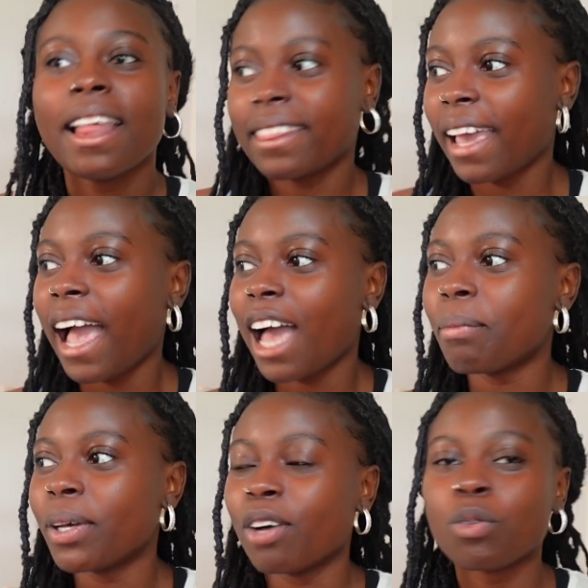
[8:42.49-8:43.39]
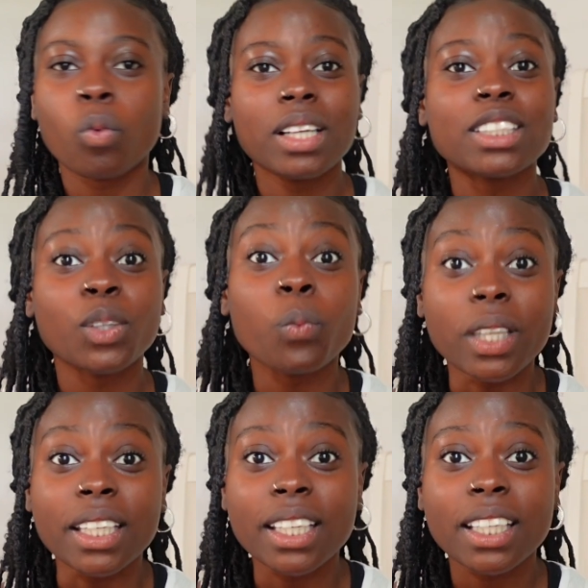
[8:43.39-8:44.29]
the habit of once a
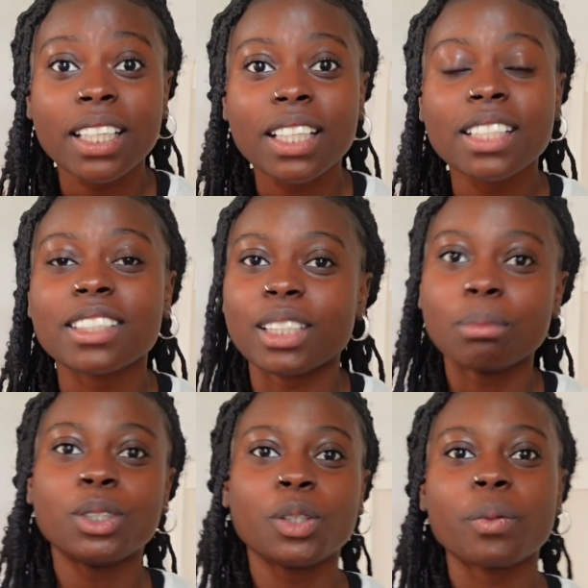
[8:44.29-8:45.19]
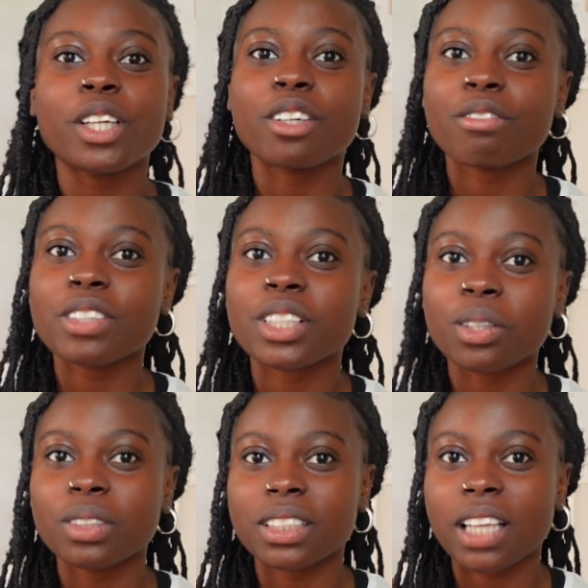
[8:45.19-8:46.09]
week subduing your
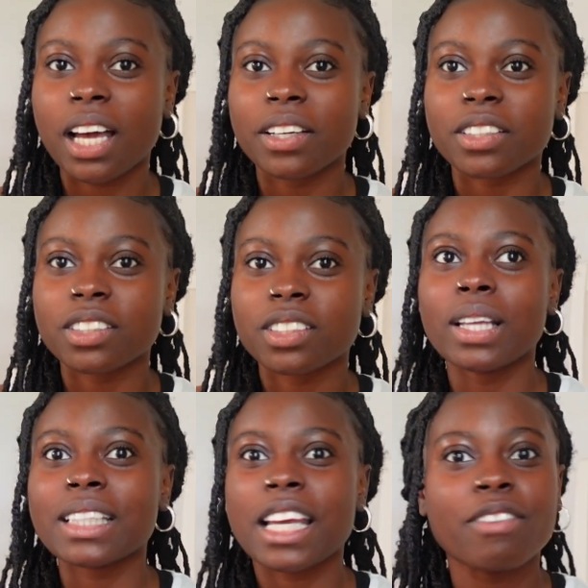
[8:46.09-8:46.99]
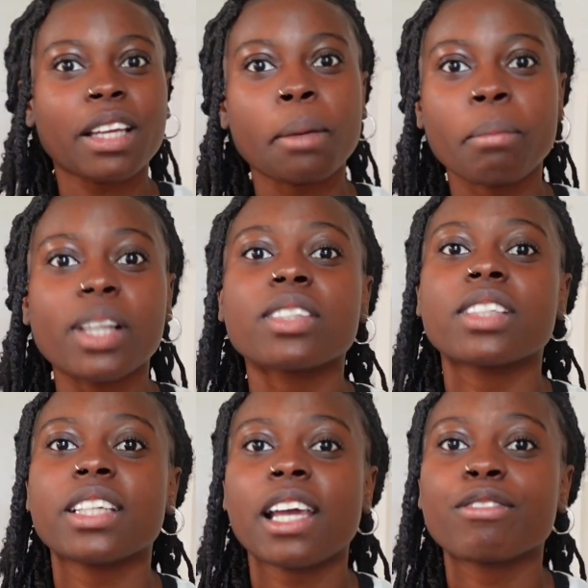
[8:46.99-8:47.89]
physical desires. It's kind of like a muscle
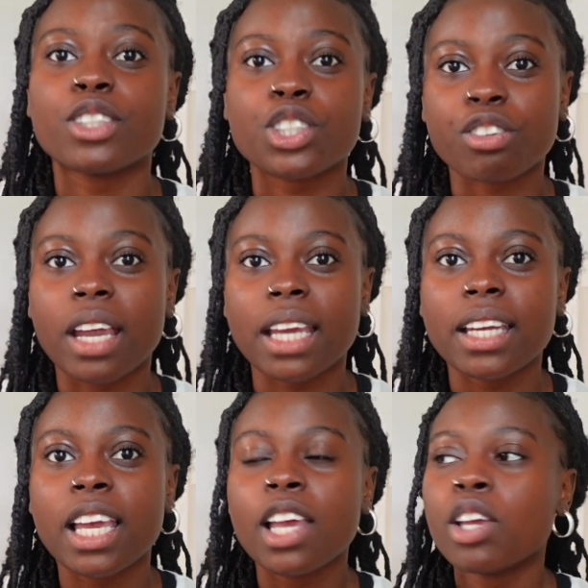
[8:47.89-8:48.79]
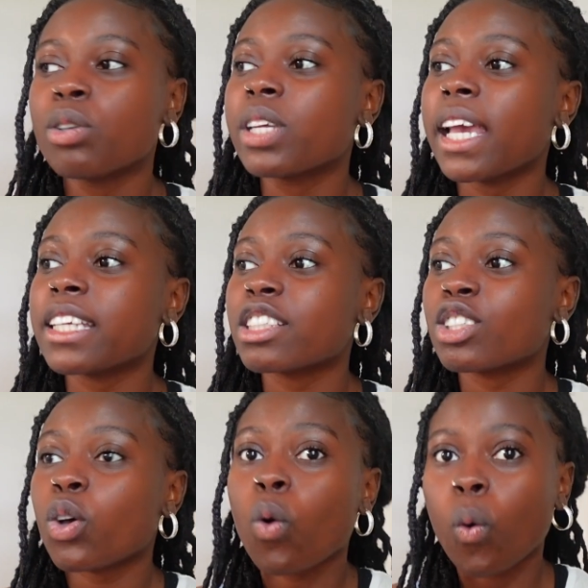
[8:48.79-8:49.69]
that you have to train. You can't
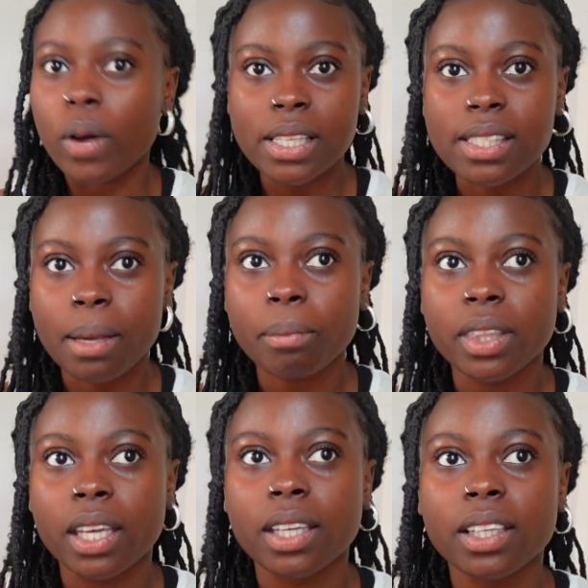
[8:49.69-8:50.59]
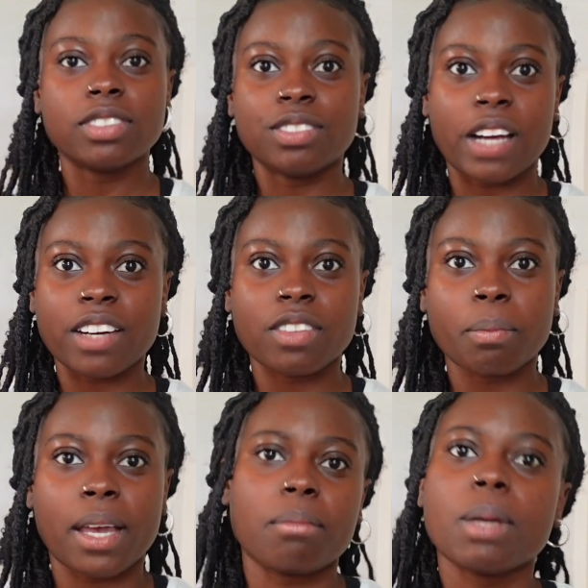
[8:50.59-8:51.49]
just quit something right off the
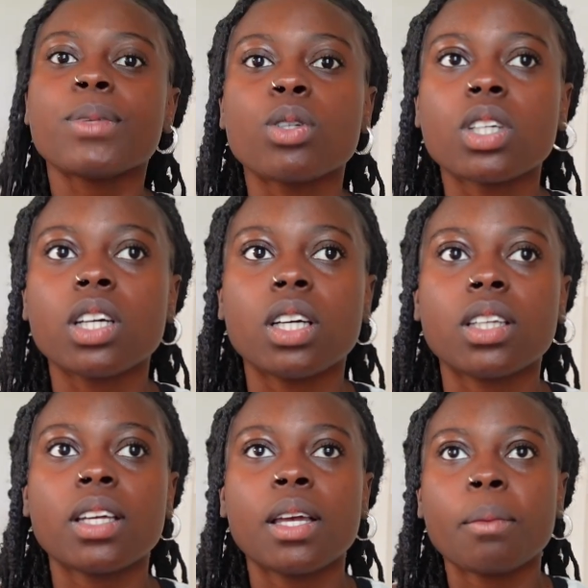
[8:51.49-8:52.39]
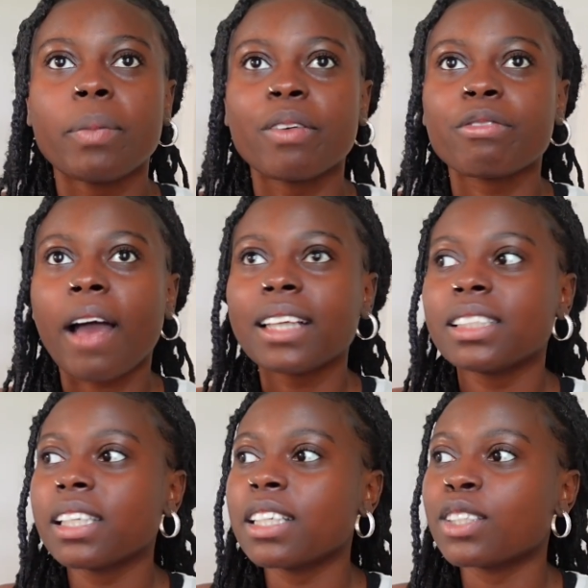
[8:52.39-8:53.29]
bat. Maybe you could, but
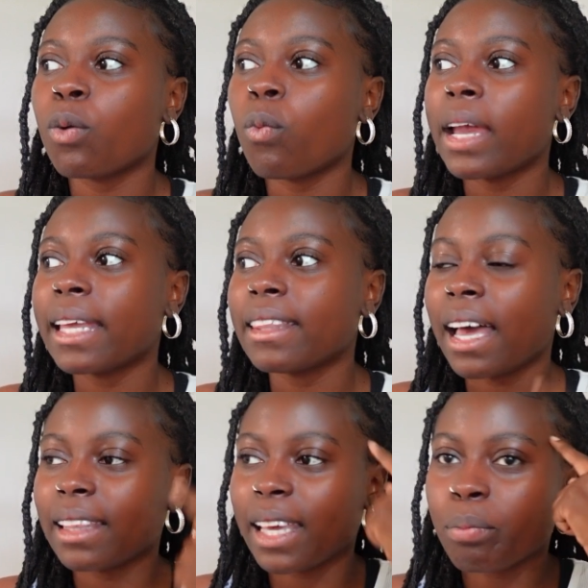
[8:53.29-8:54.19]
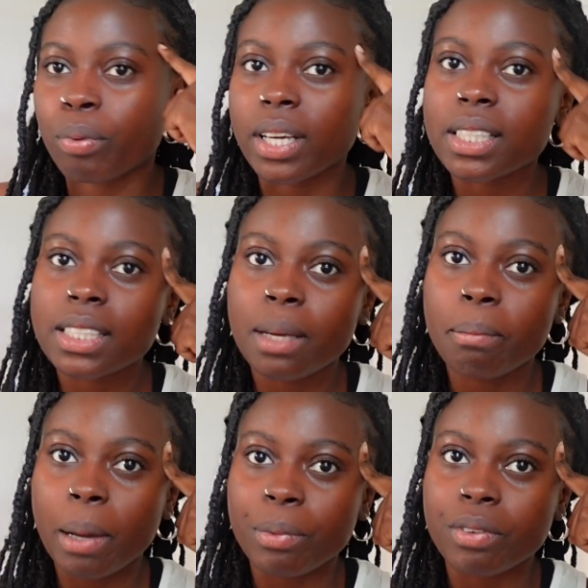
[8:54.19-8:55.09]
fasting is a way that like brings to
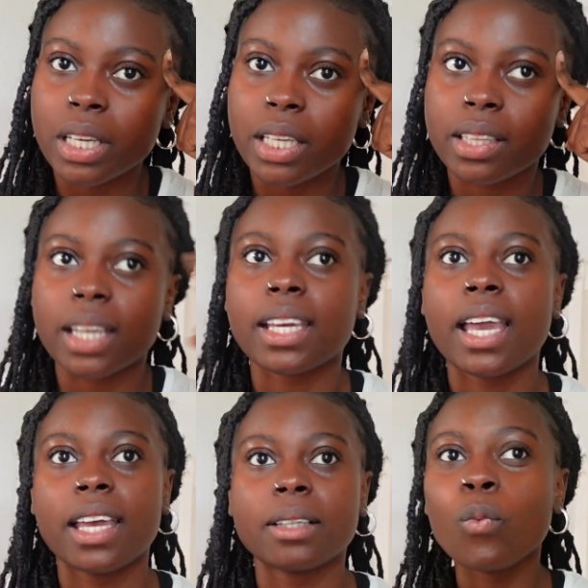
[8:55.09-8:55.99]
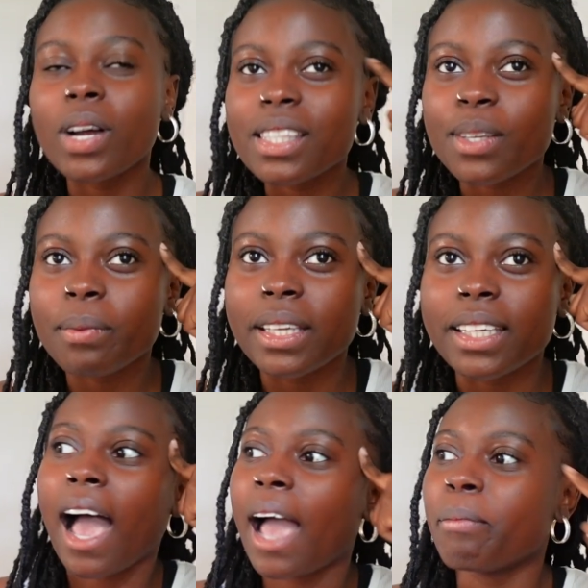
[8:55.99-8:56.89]
memory, like, hey, once a week
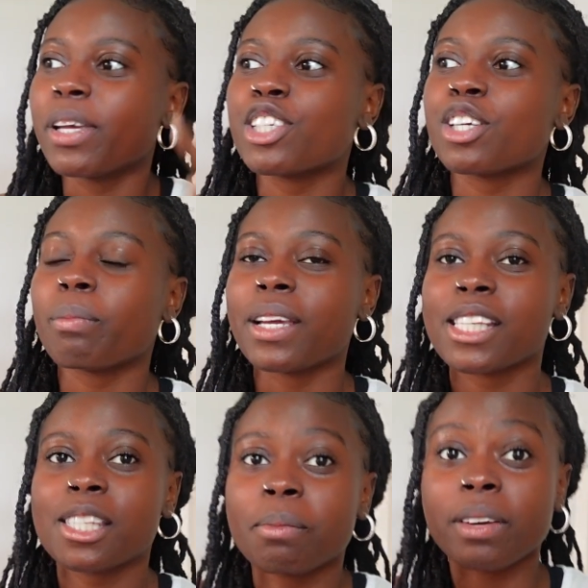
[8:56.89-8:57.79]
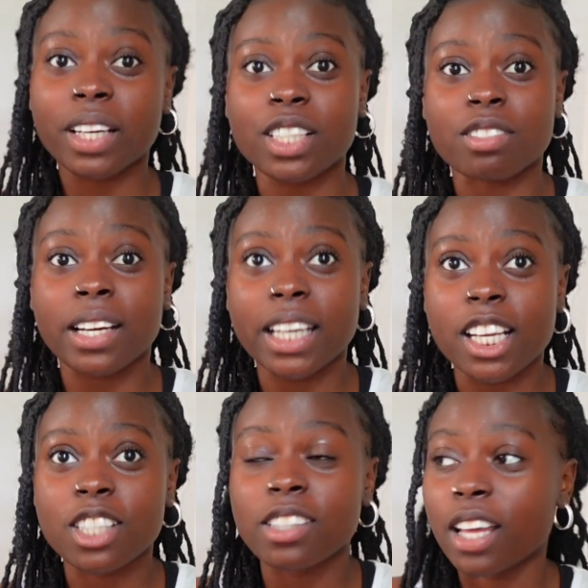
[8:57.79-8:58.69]
I make sure my spirit is
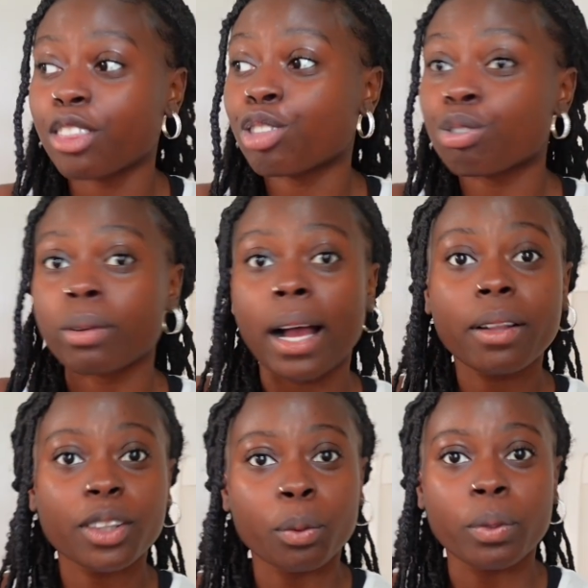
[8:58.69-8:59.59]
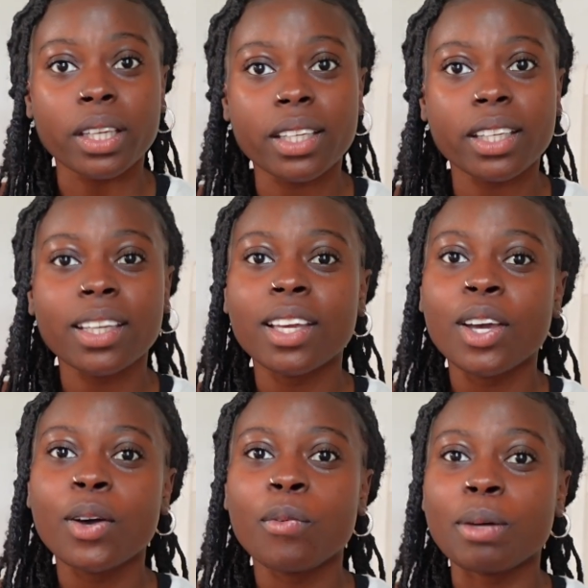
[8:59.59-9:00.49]
reigning so that throughout the week
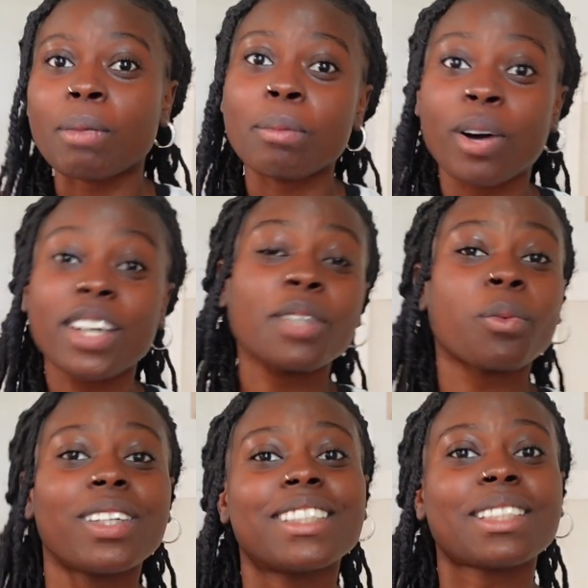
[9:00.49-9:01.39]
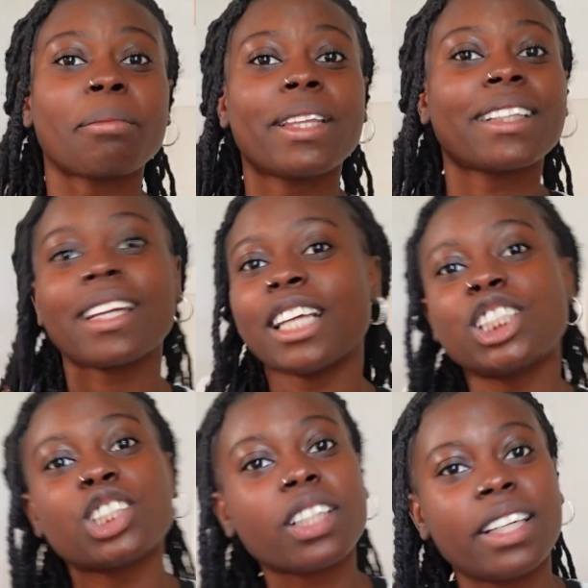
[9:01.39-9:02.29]
when my body wants something that I
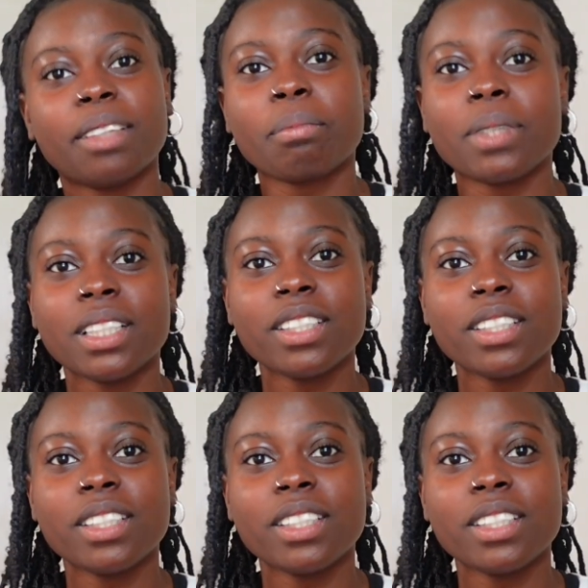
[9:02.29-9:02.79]
shouldn't be